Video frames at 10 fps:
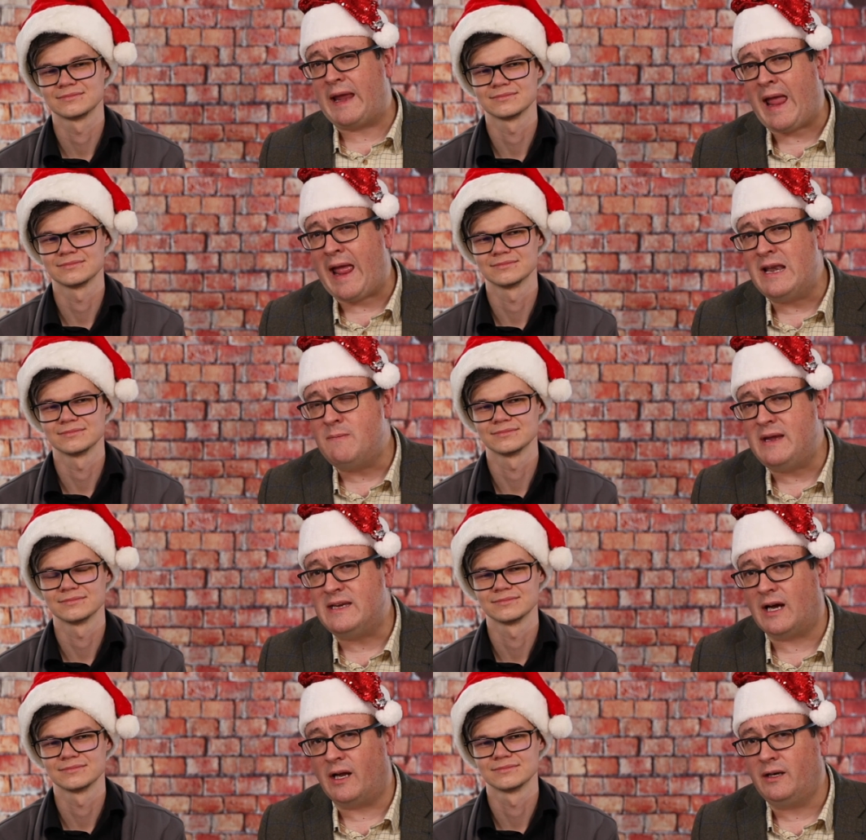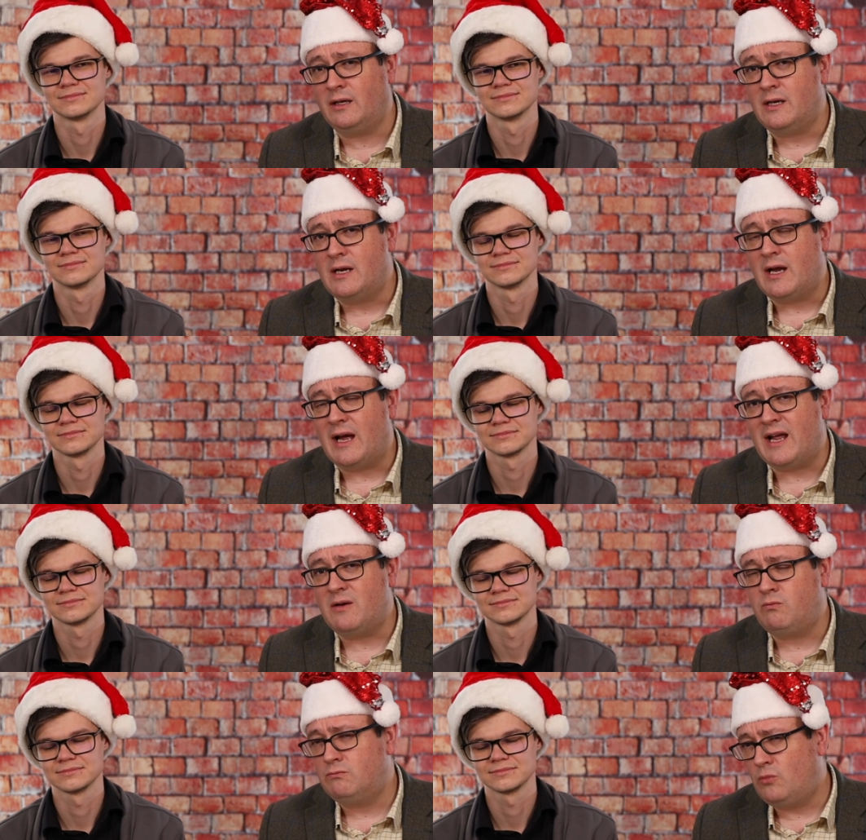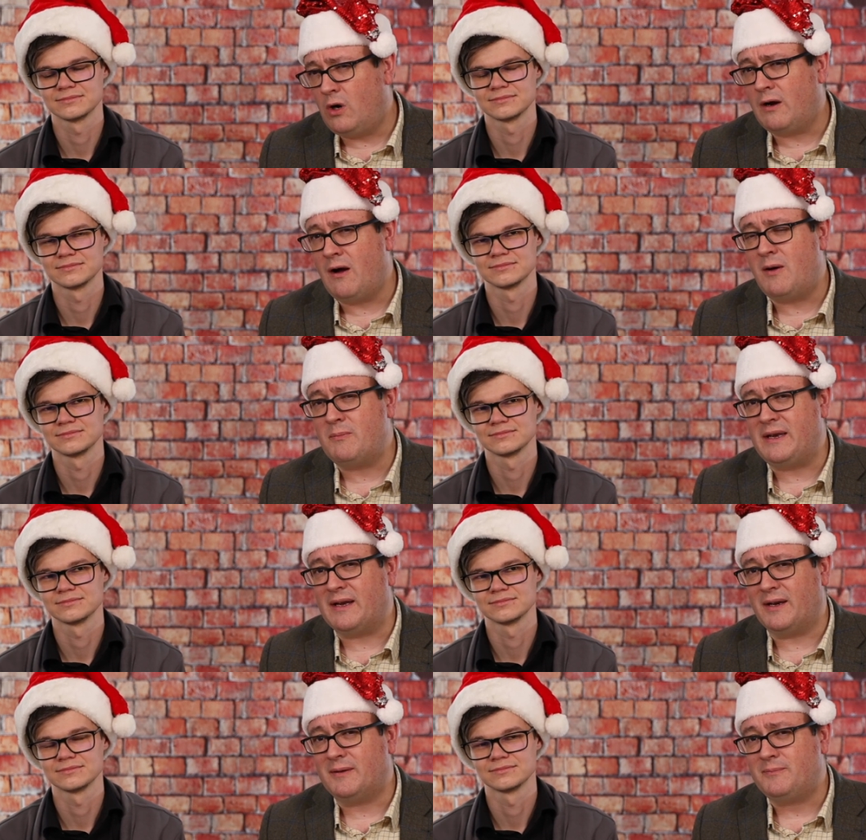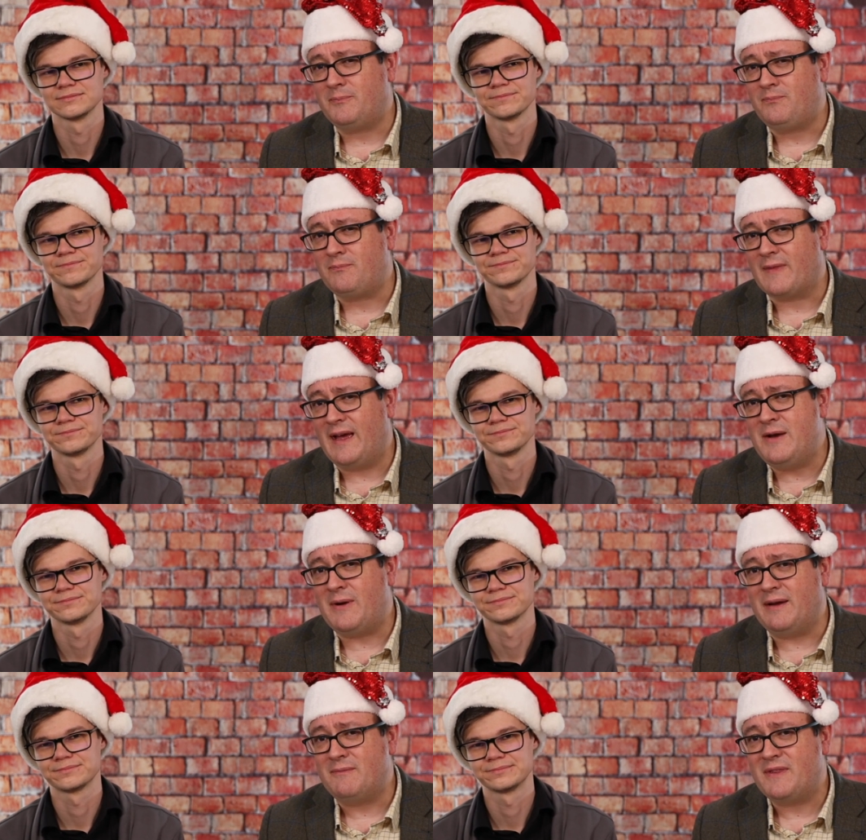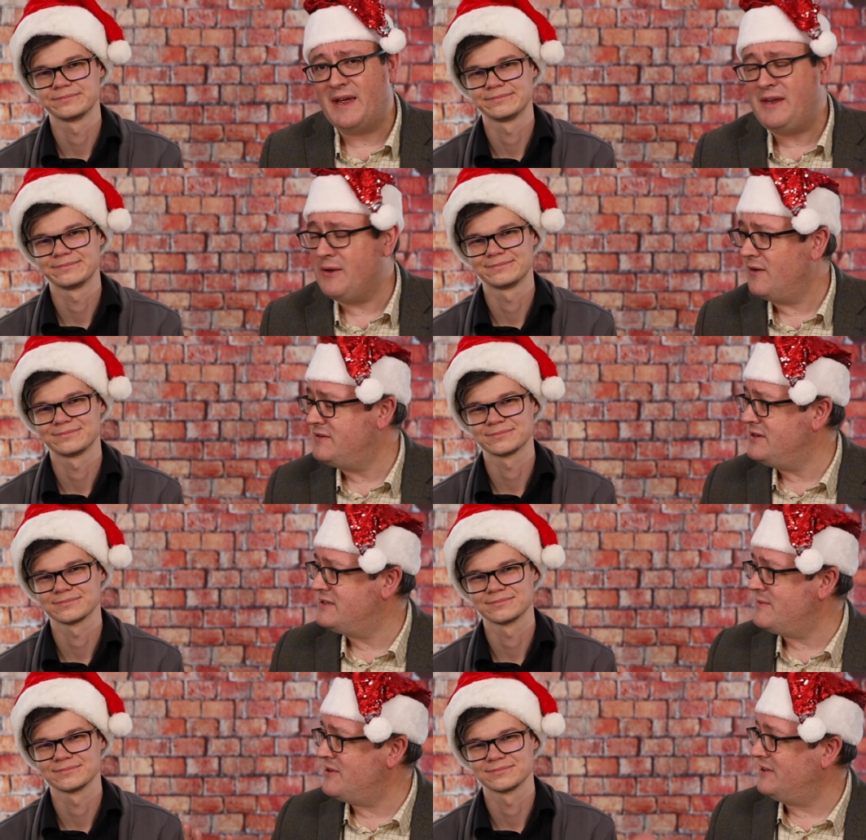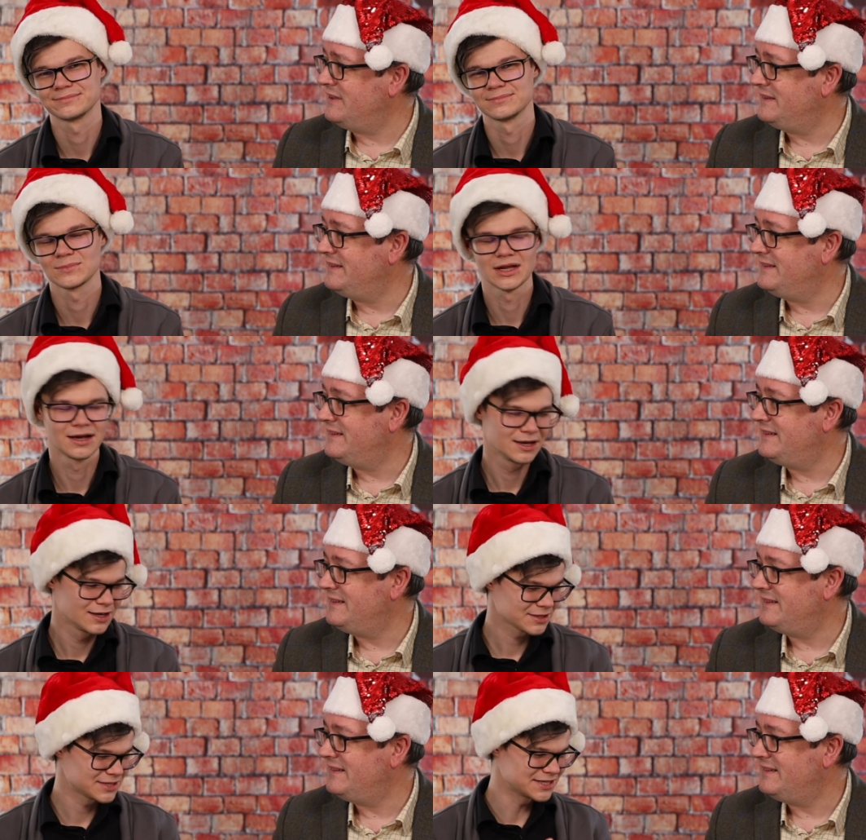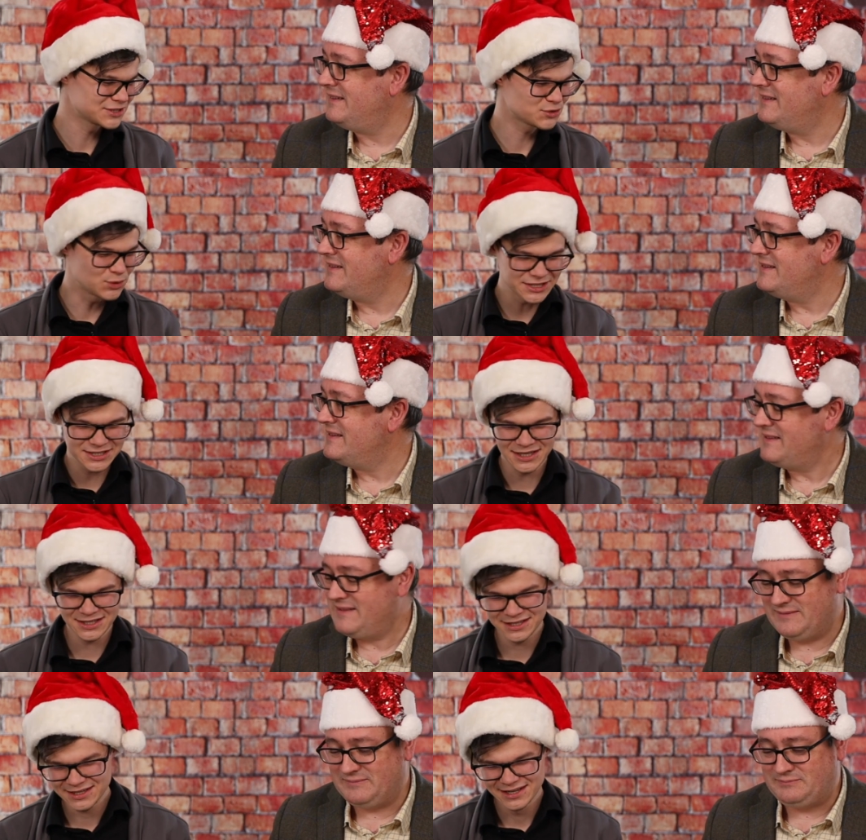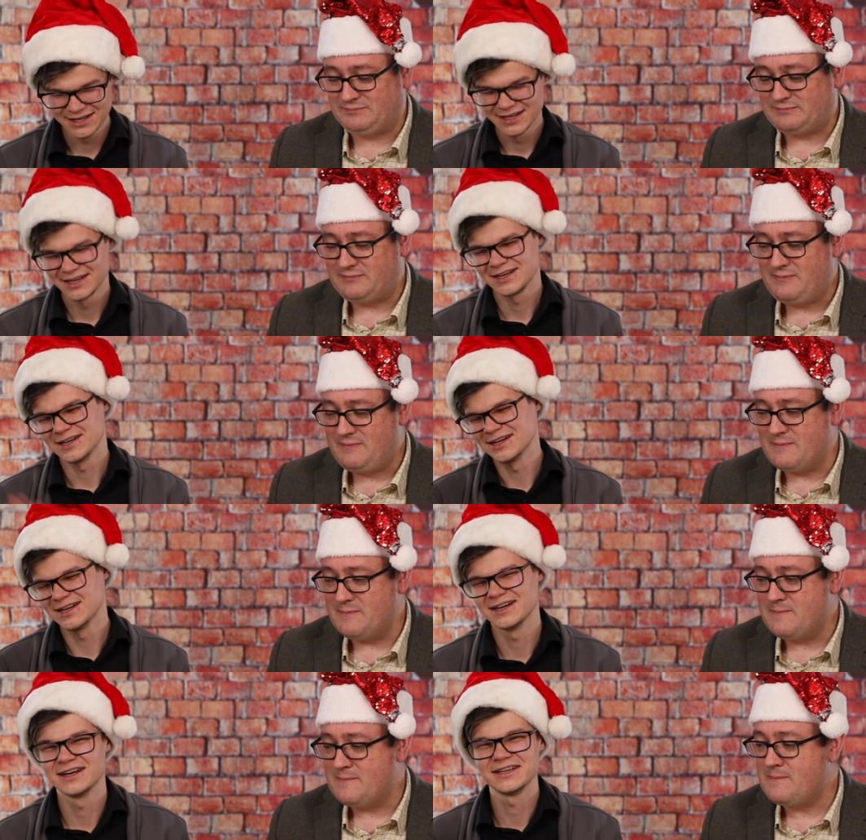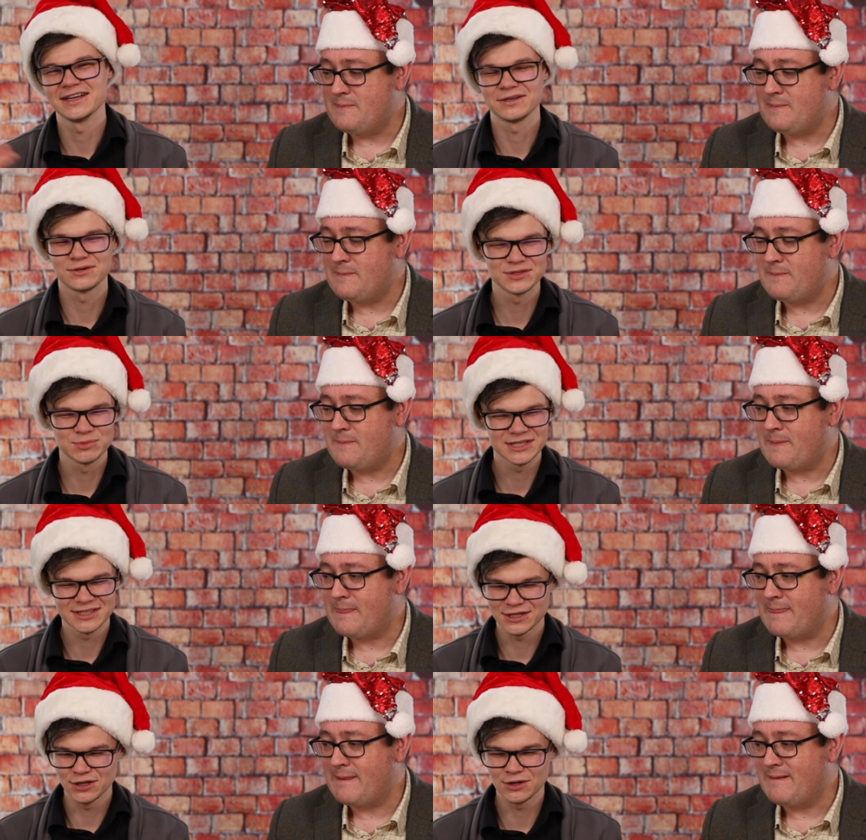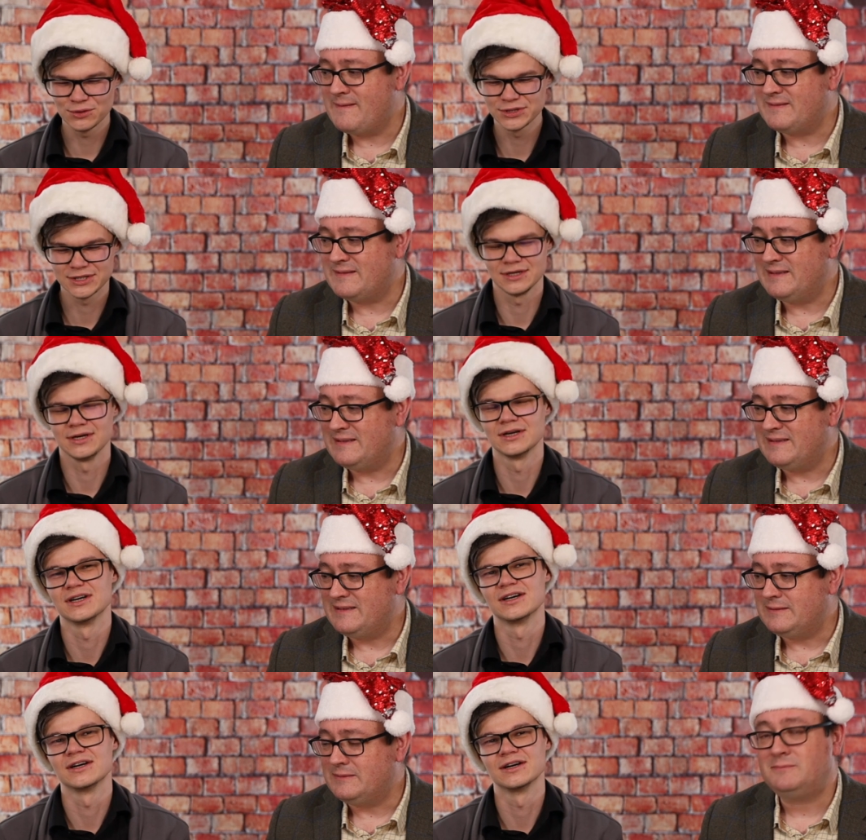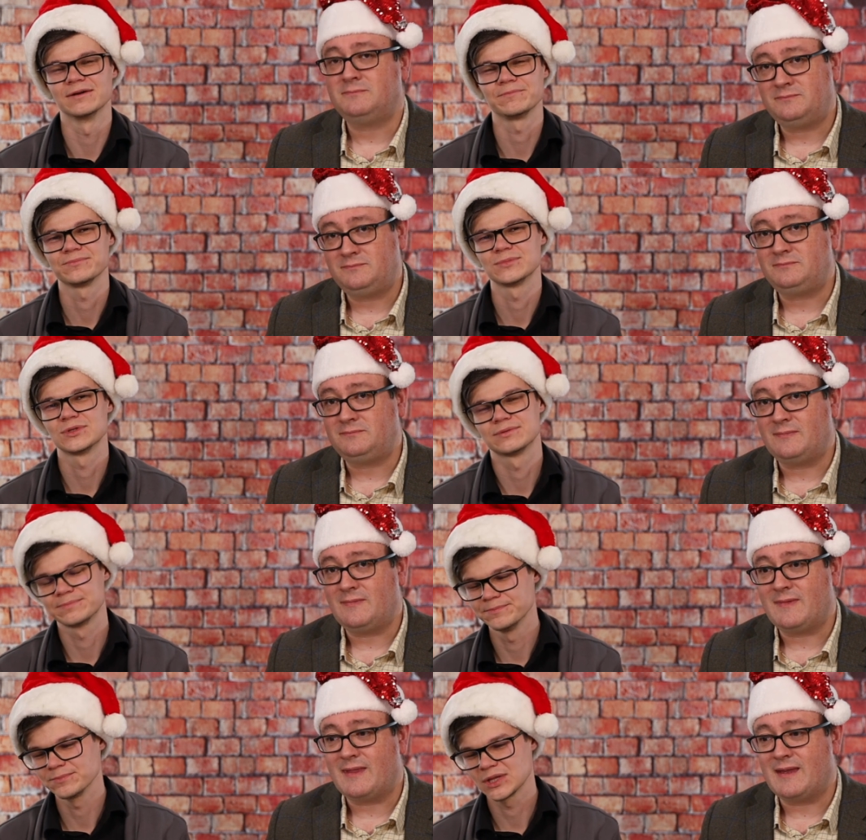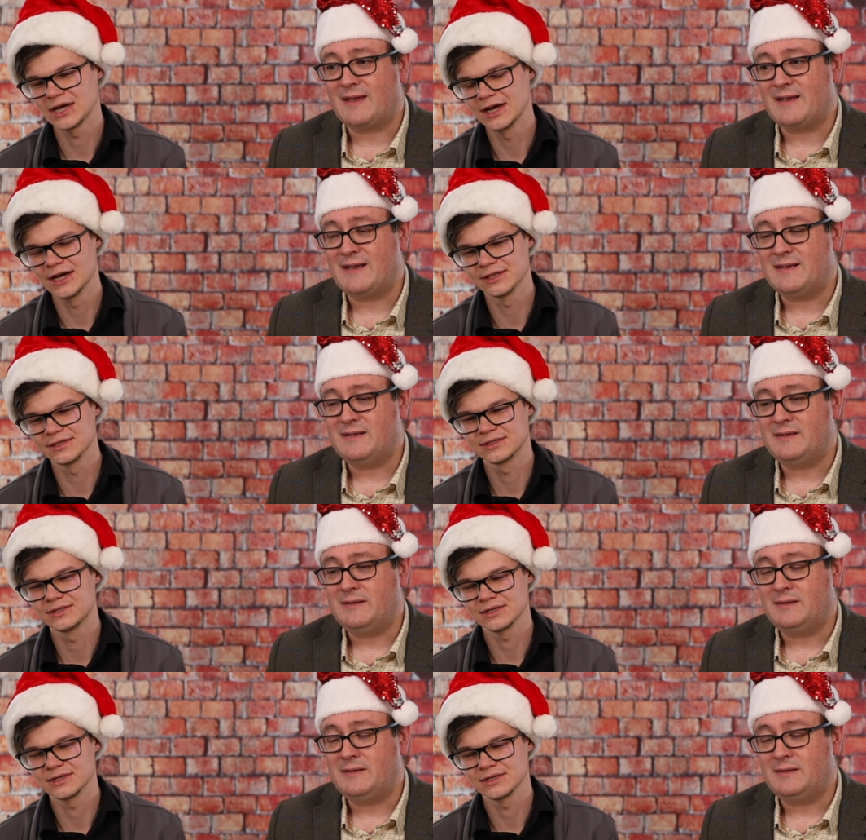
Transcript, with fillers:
Speaker 1: can be done and what can't be done. Anyway, thank you. Over to you, Timur.
Speaker 2: Thanks, Quentin. Uh, yeah, the Christmas is close. Uh, and